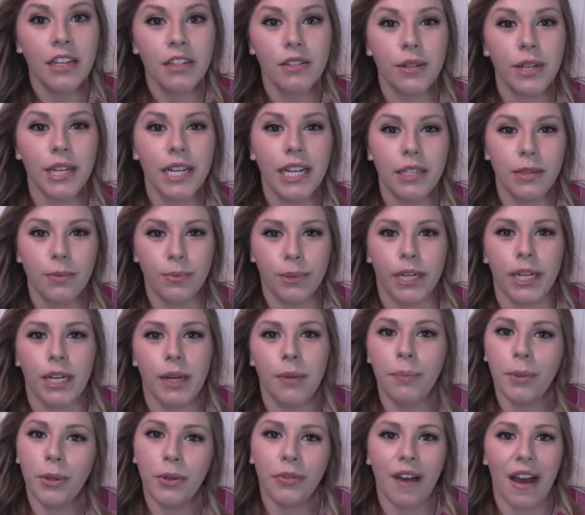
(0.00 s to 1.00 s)
So I guess we're
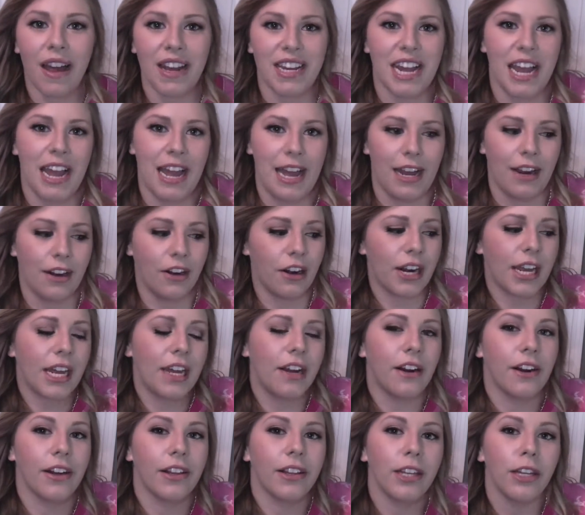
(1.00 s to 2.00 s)
gonna move on to hair
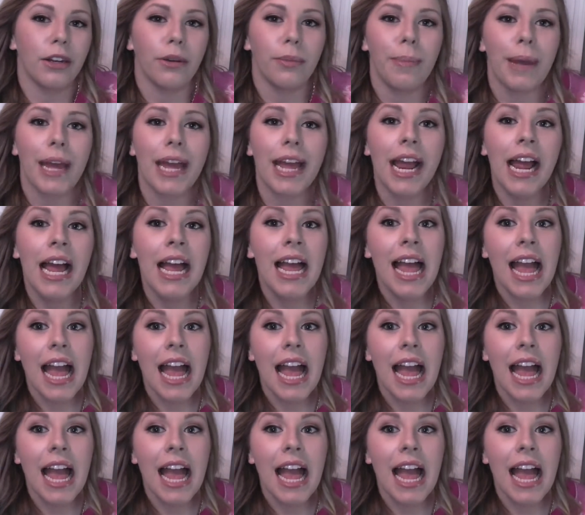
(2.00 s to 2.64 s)
care a little bit.